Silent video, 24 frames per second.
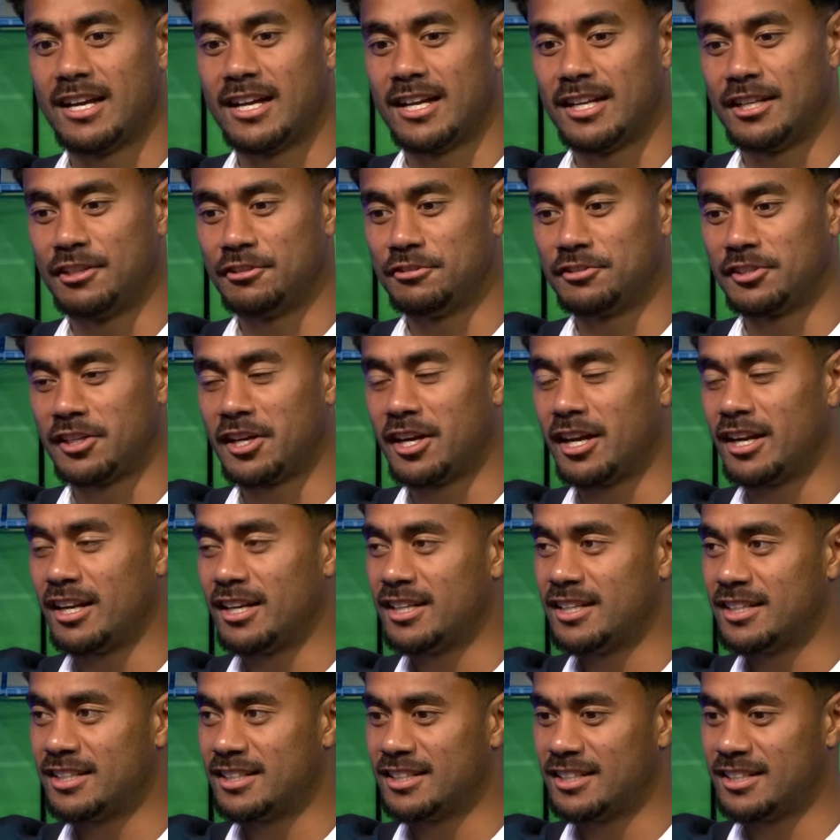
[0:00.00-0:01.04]
little
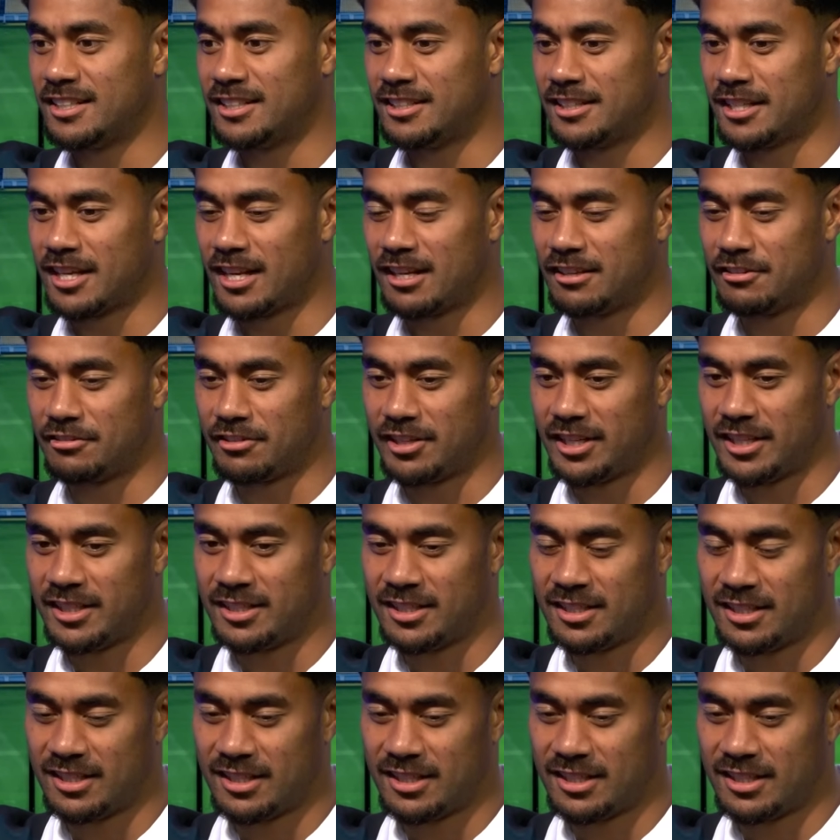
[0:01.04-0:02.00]
Nala, Nala Ray.